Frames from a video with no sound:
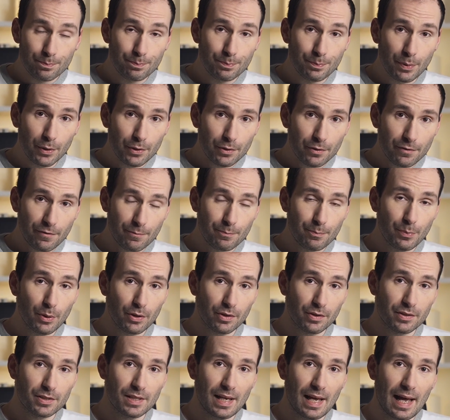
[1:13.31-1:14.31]
both
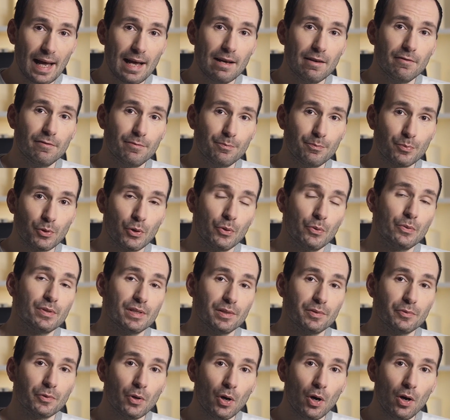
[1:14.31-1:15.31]
books have pros
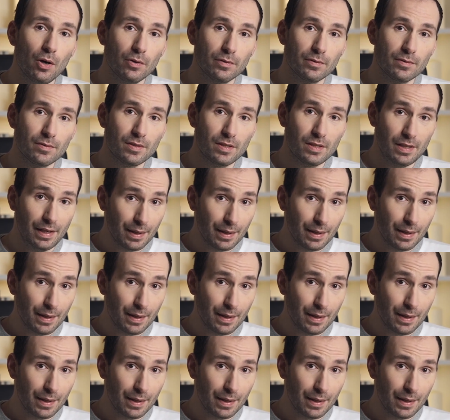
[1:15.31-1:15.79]
and cons,